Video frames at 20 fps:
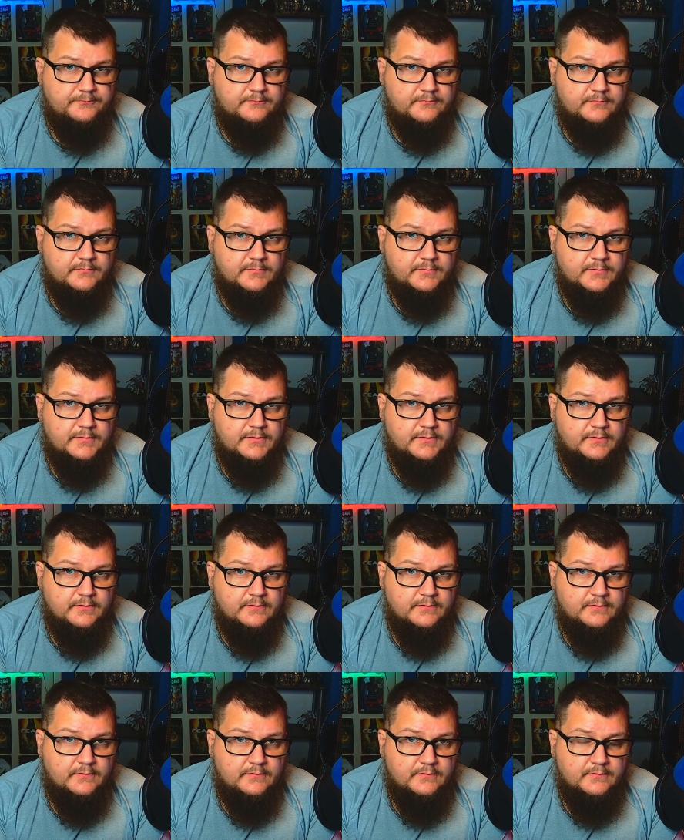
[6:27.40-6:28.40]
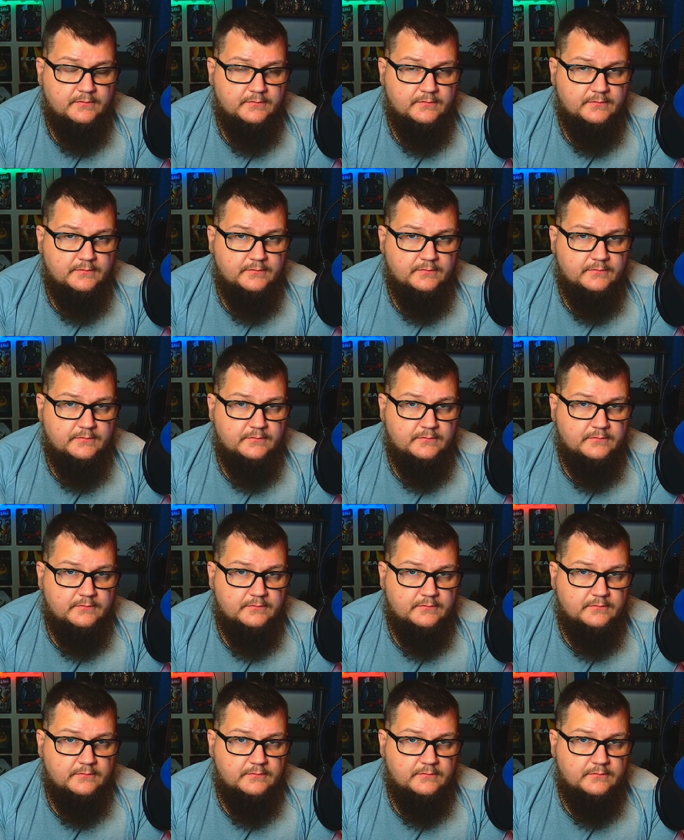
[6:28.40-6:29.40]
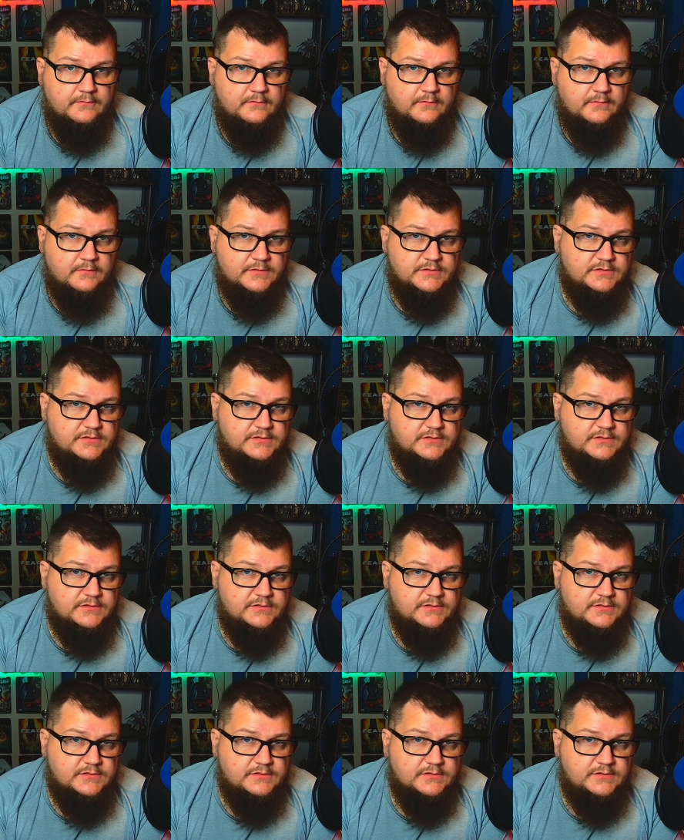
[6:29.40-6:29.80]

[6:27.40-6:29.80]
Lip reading: (silence)